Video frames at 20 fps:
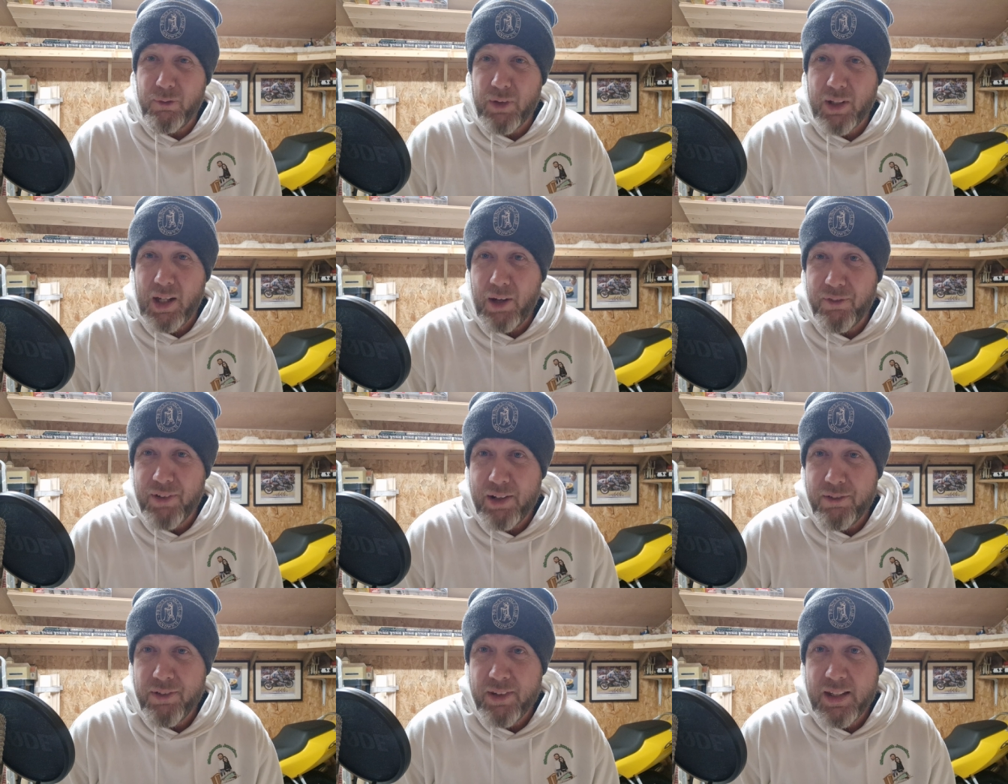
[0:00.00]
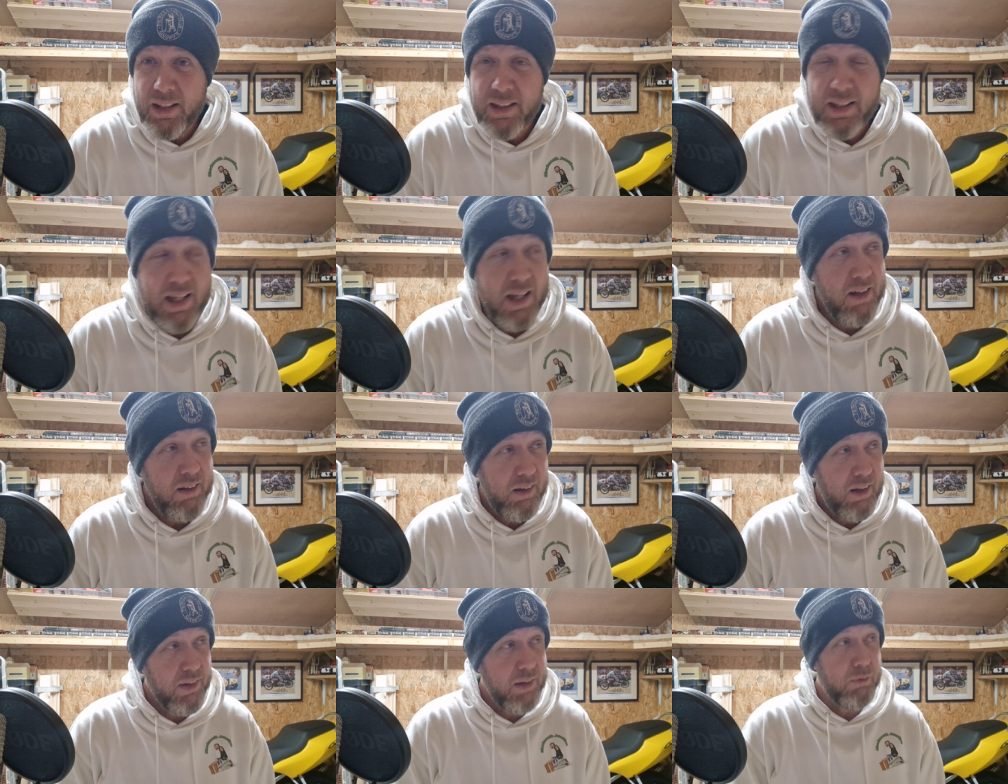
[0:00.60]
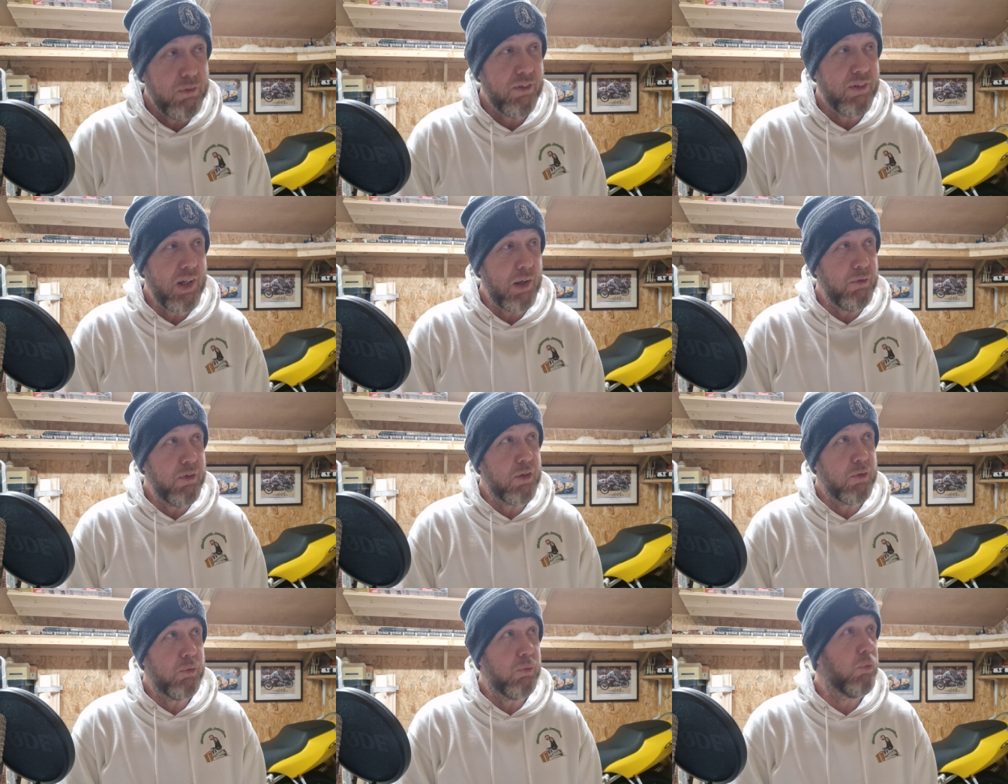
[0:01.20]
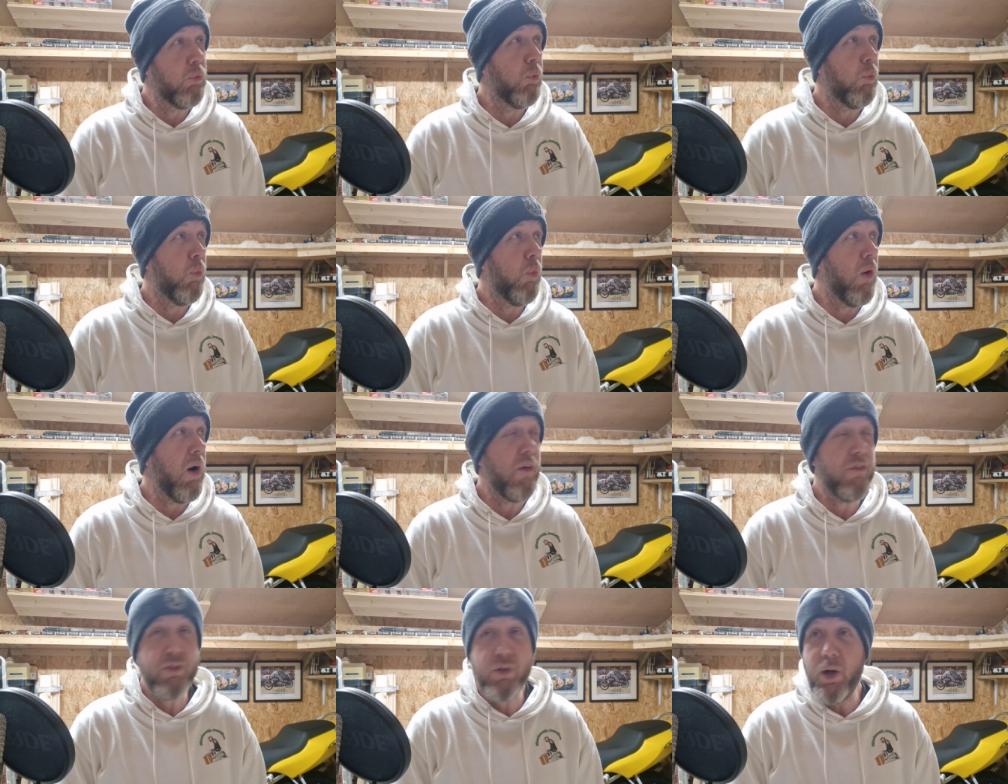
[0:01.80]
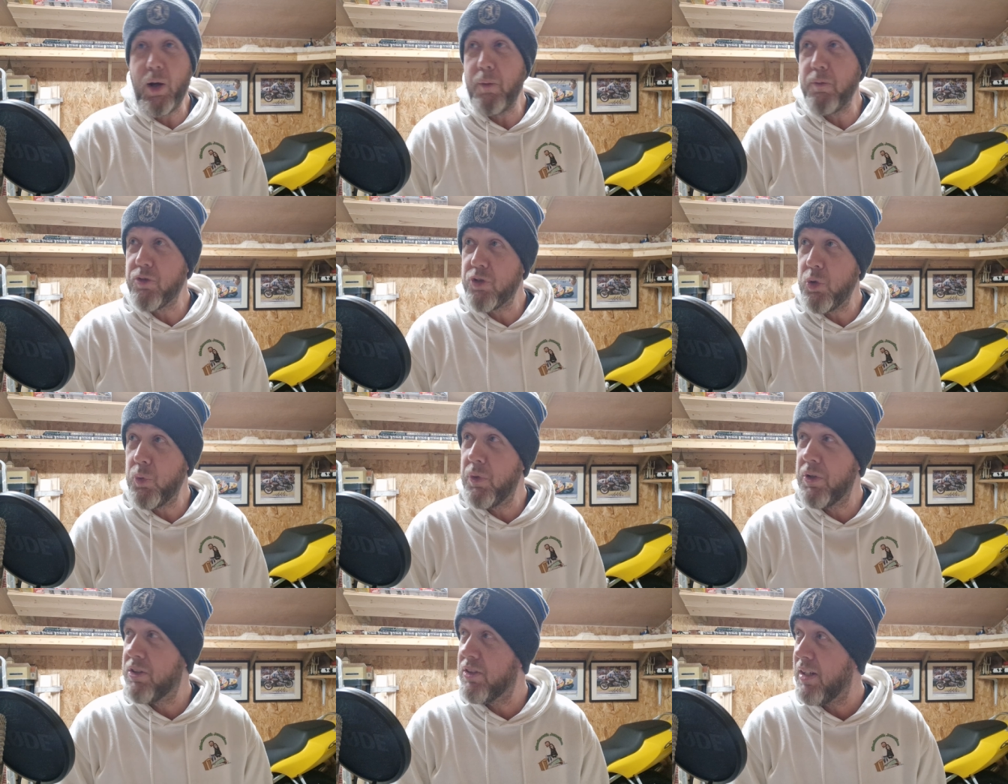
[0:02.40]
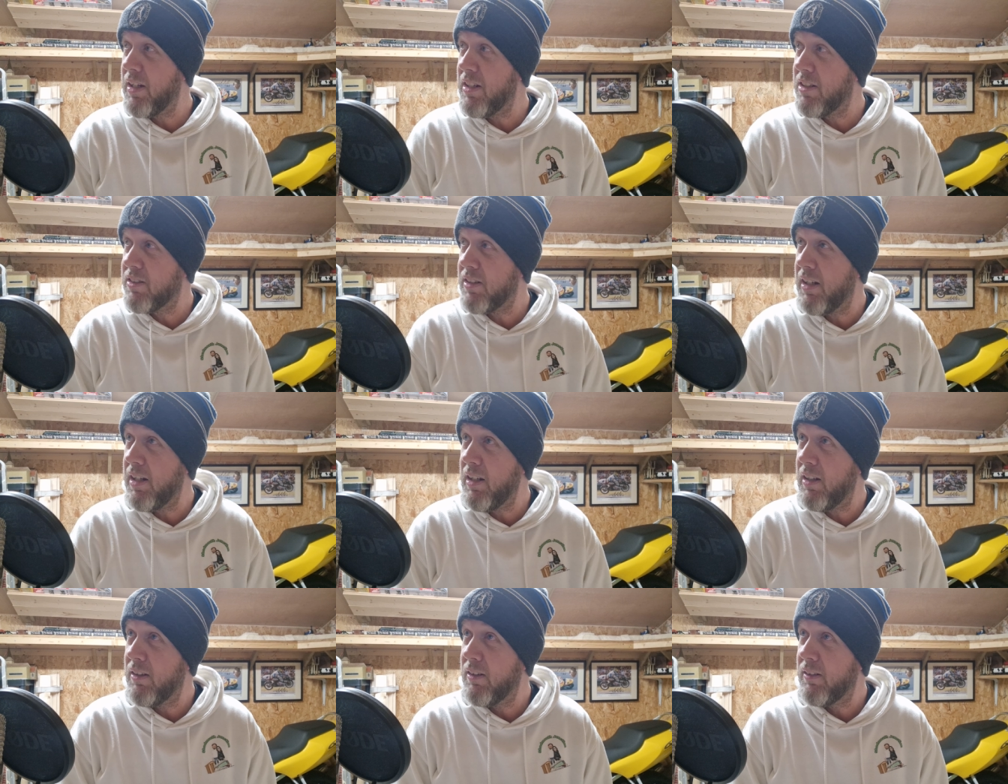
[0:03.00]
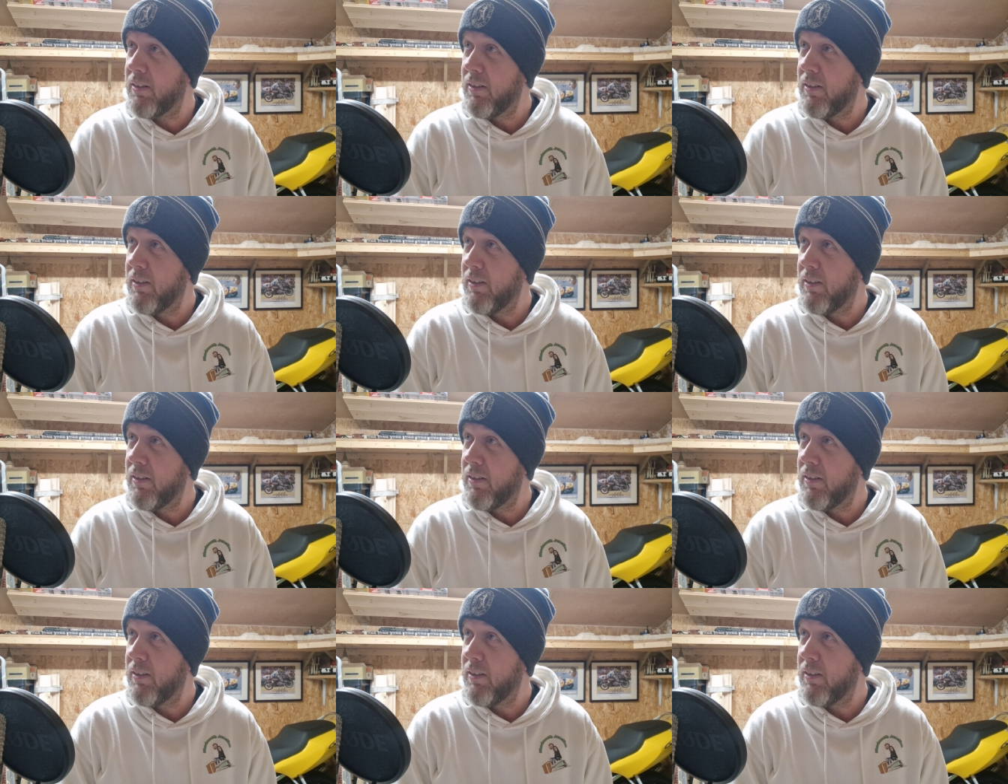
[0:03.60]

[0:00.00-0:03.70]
we've covered everything there. I think we've covered what I've got up to with TT.